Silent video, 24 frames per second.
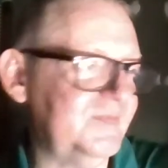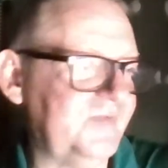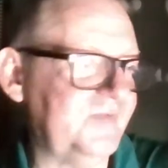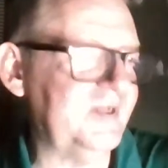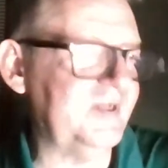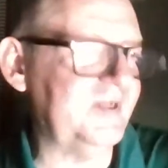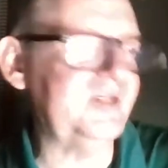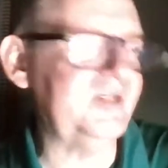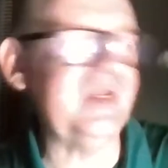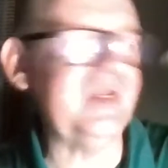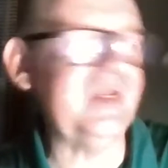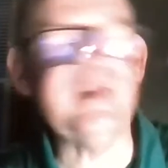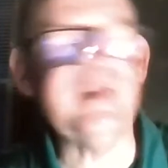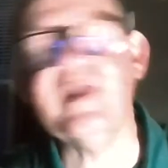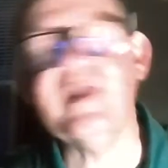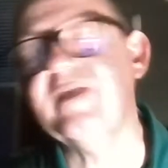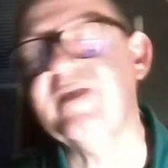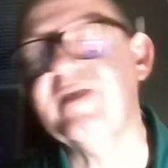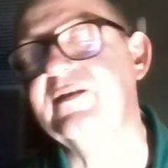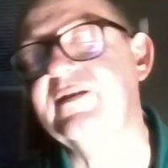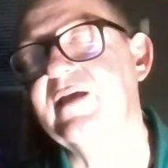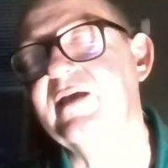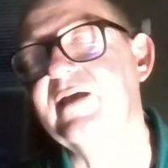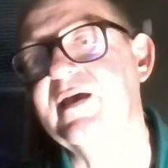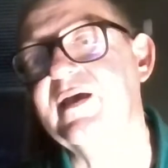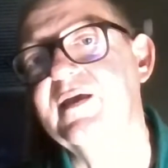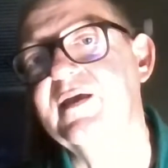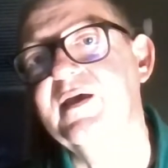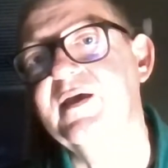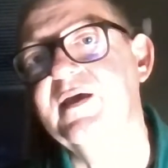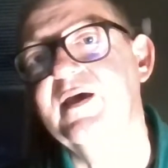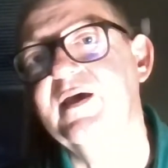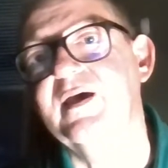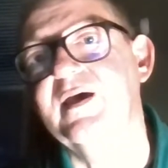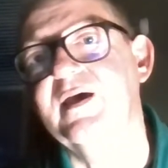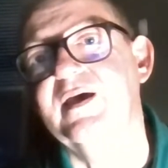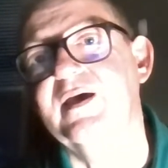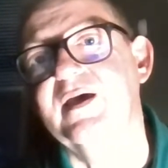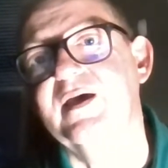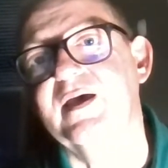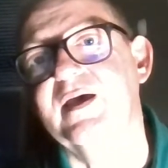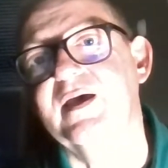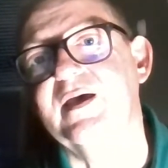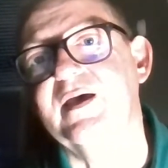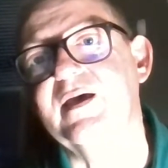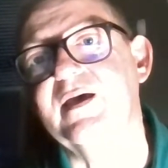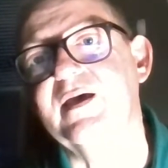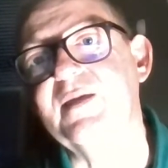finish it, and
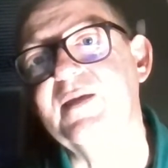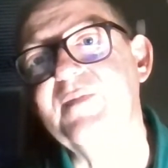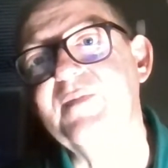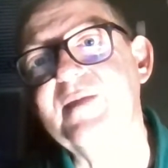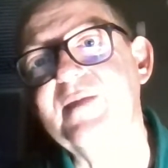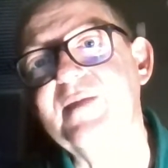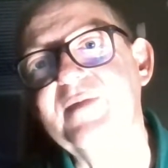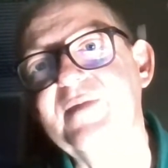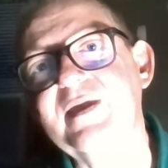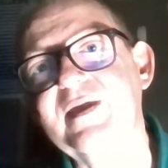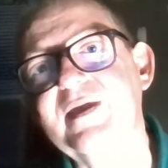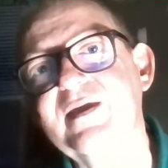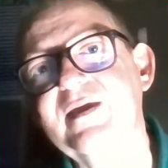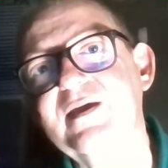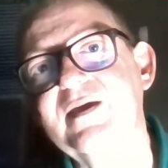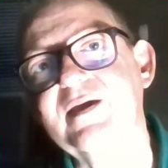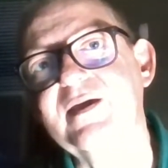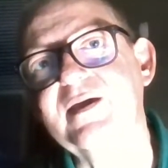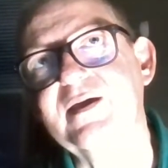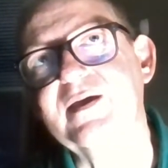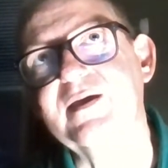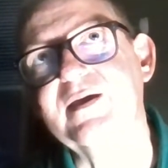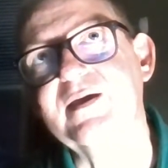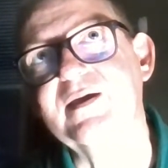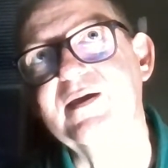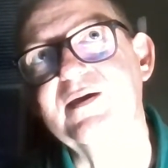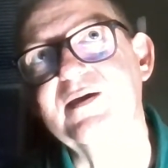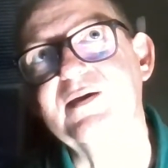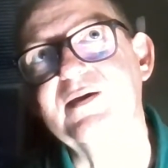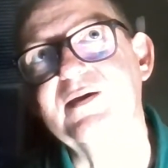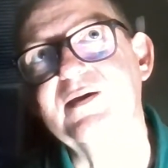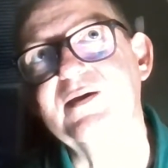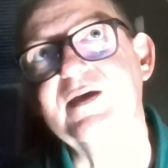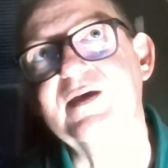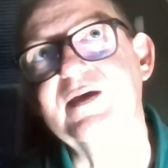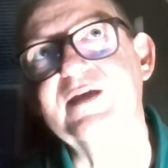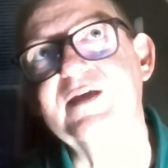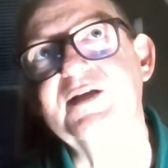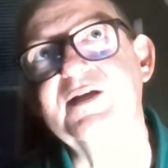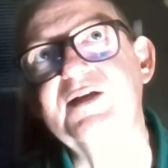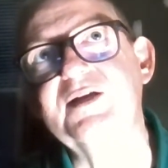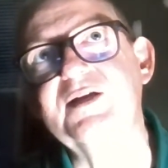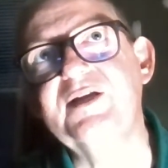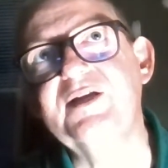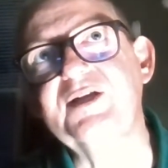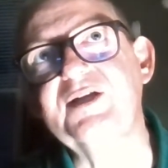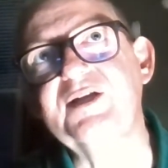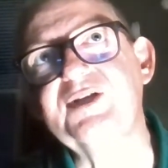maybe an
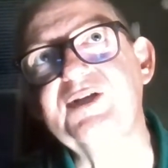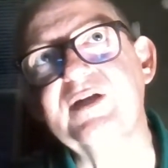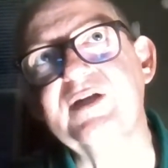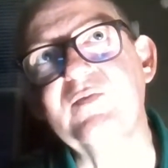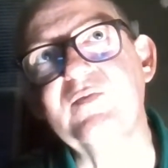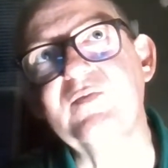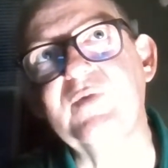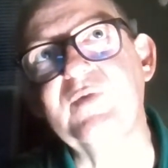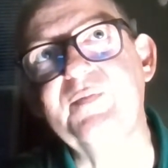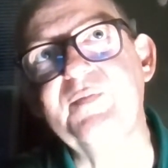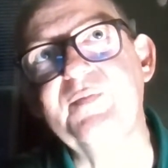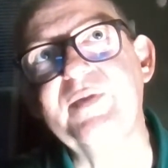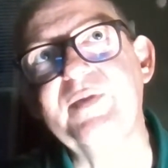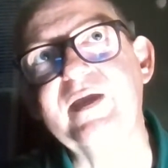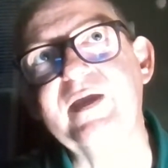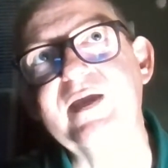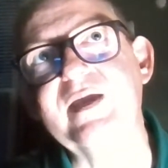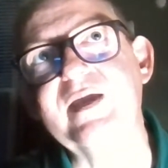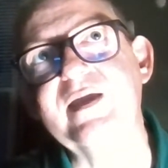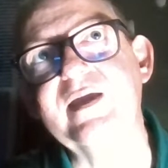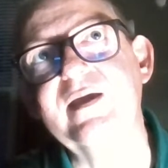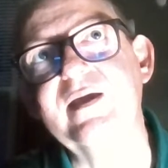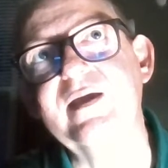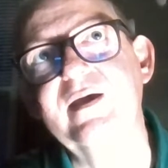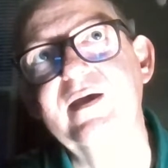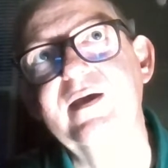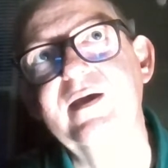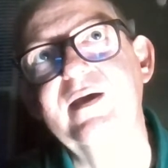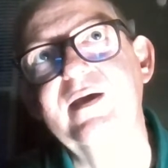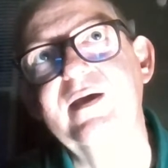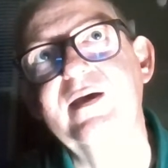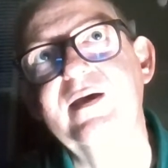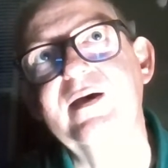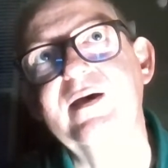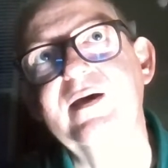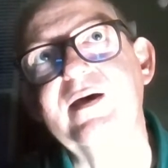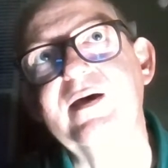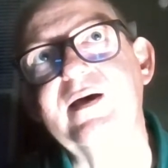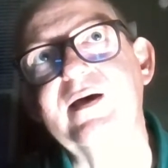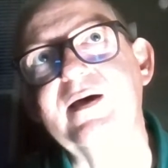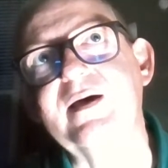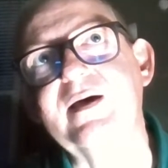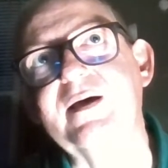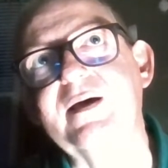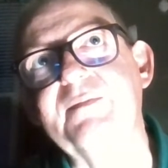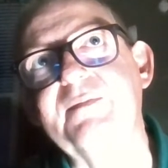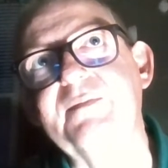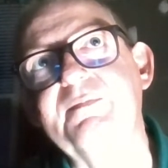addition will be.
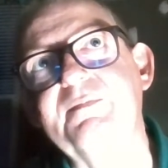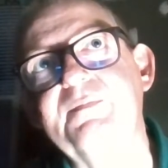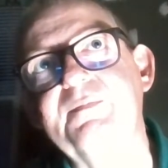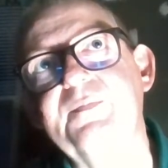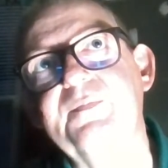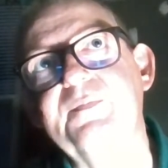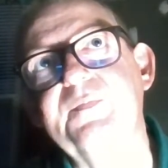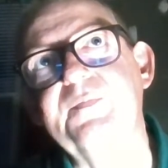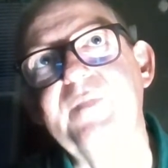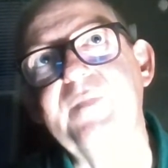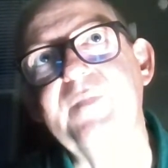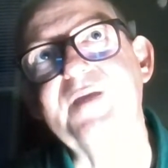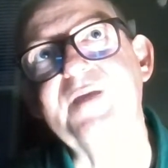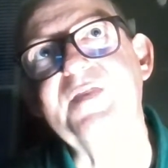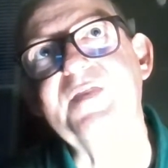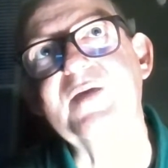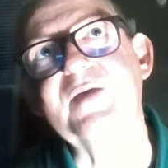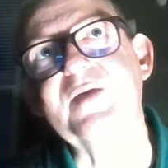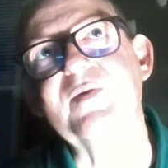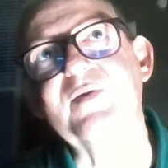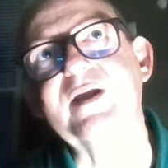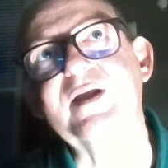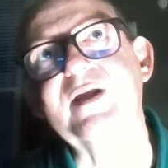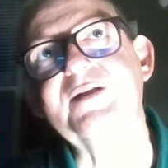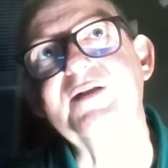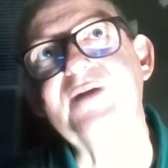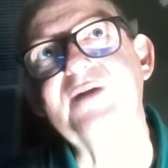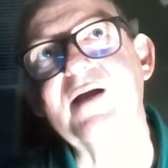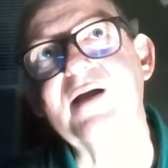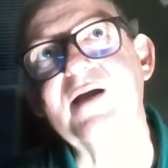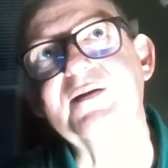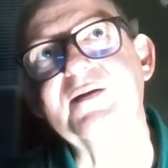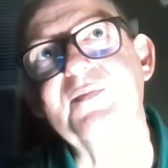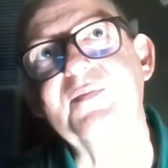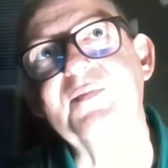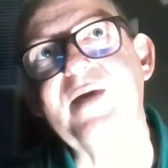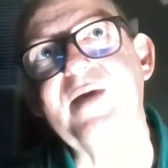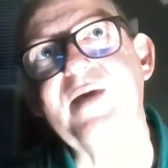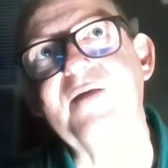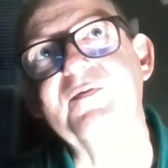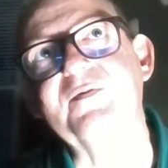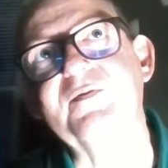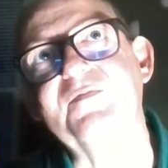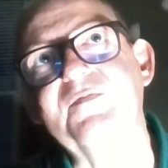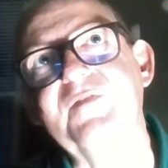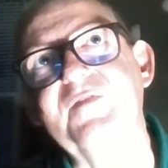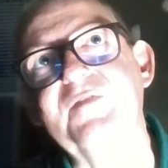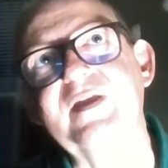I think what I talked about
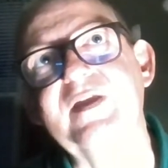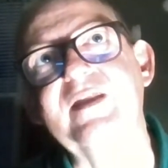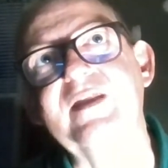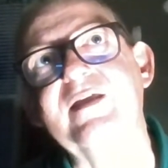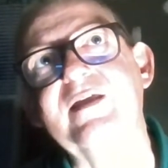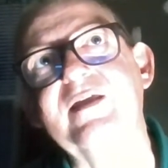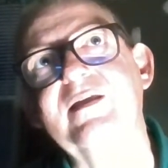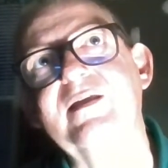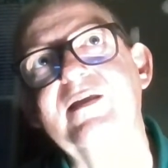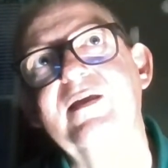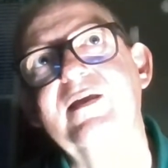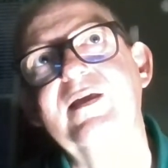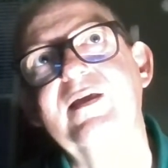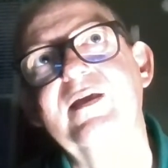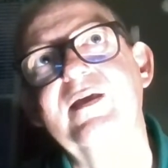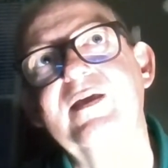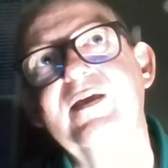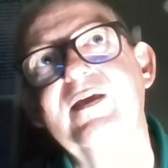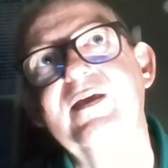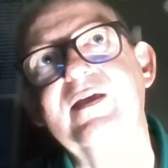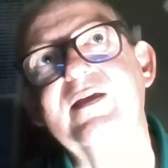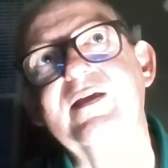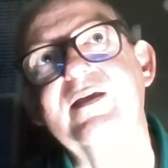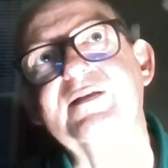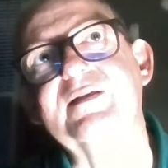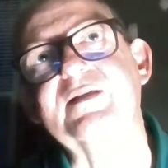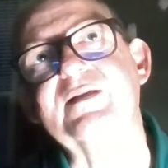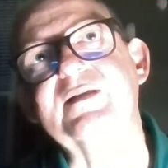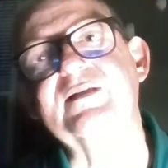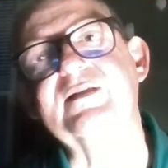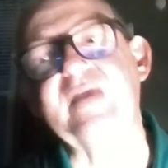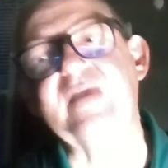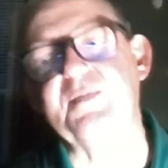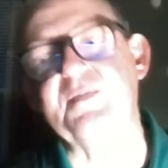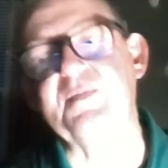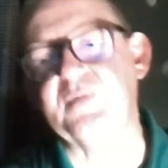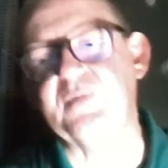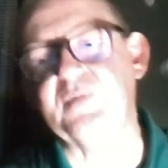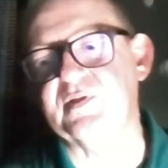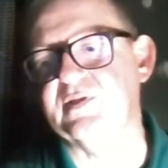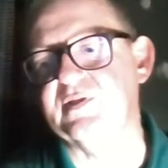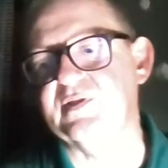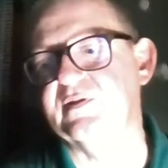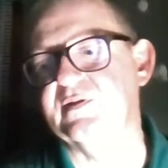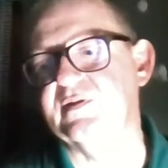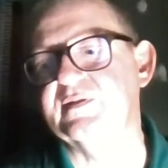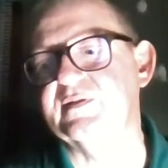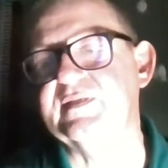with Vinny is a separate
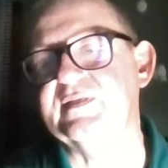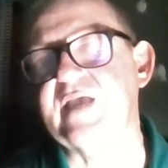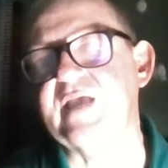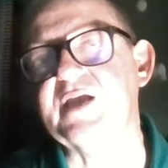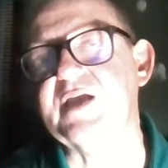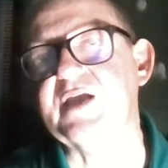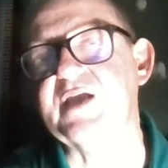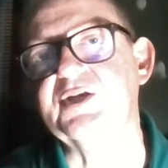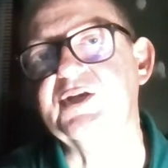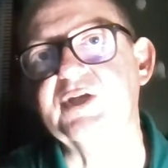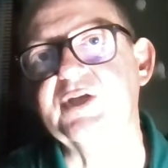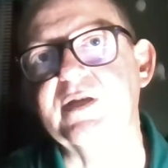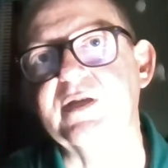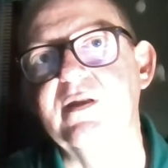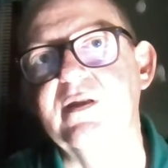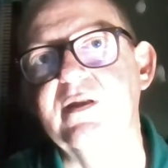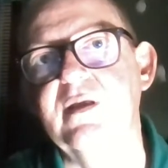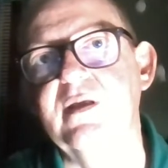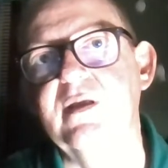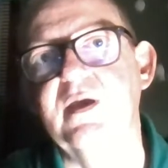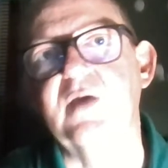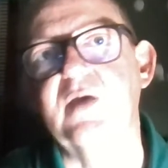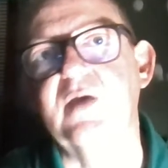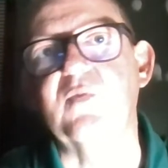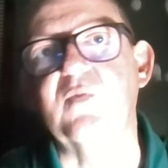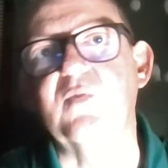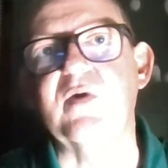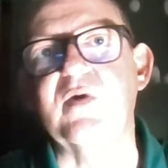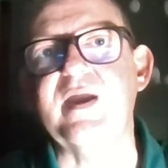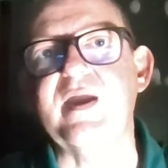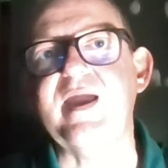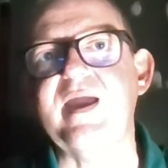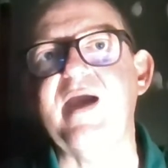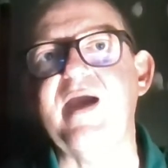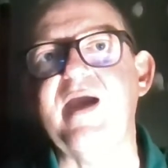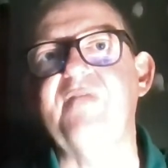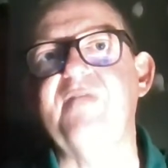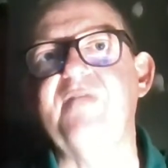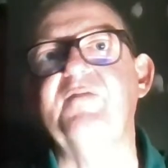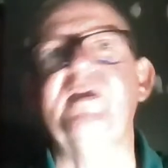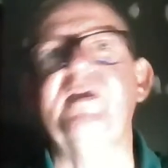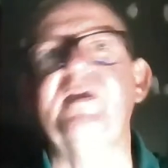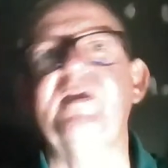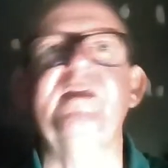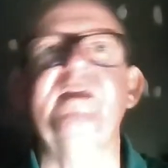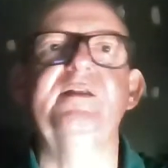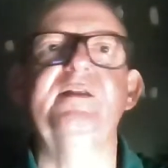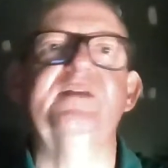little section where I have
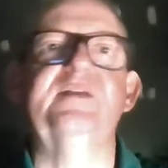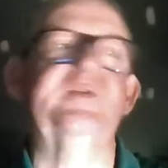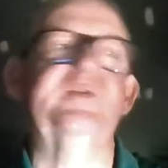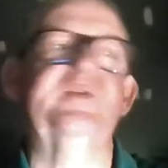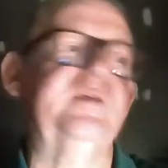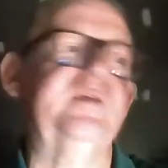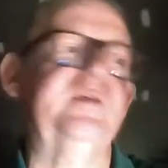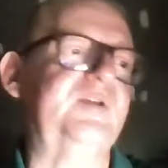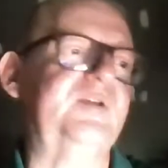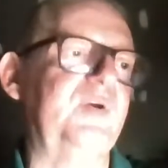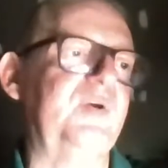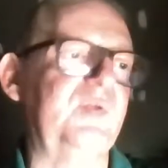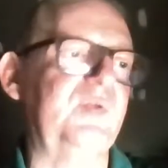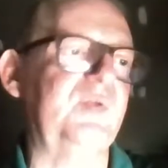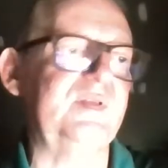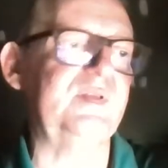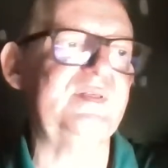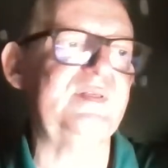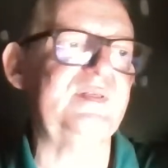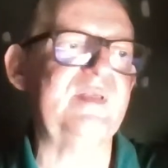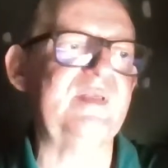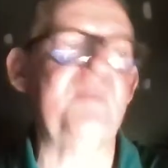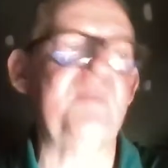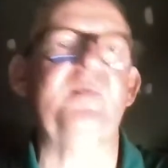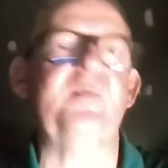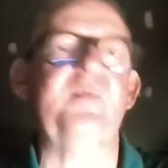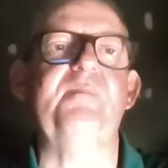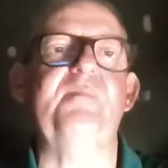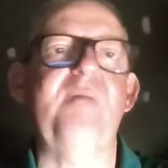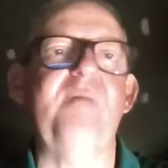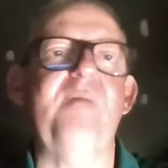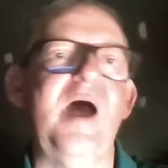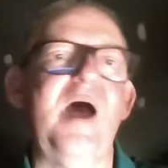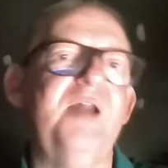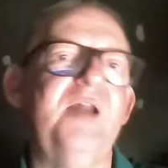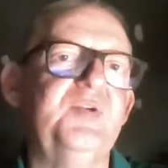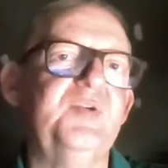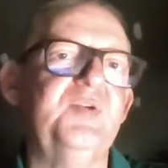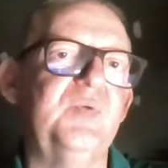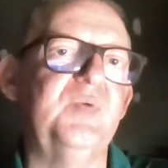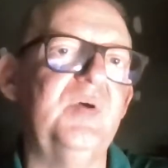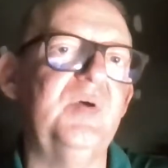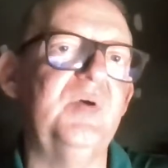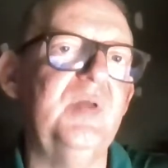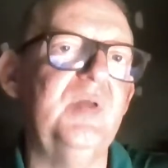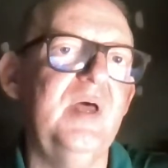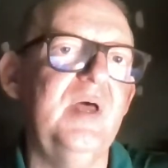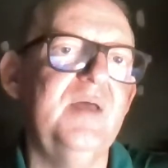the industry, a total separate
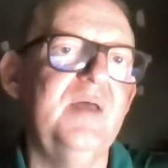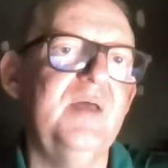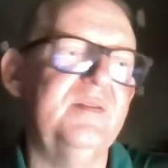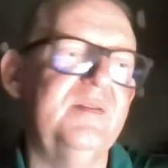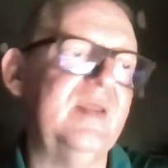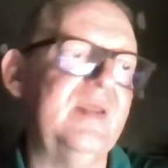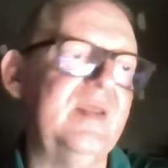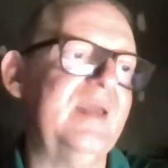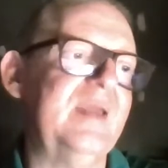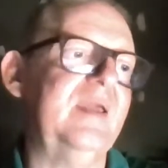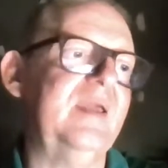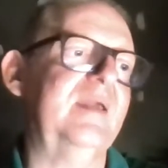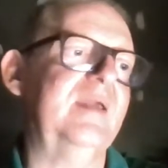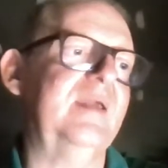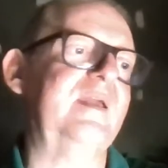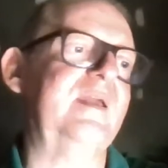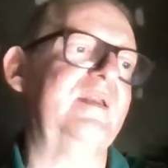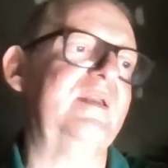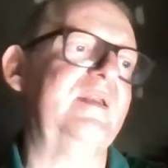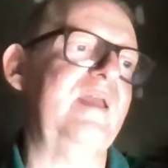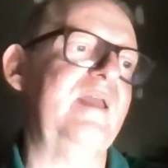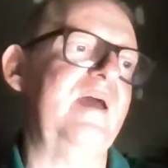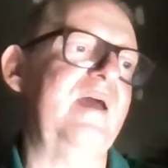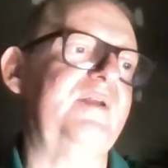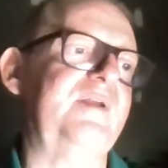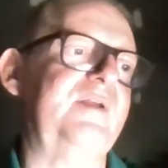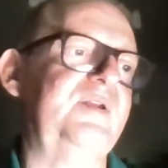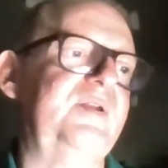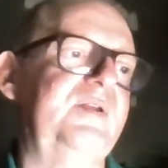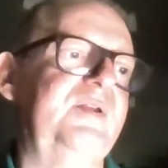module that I can connect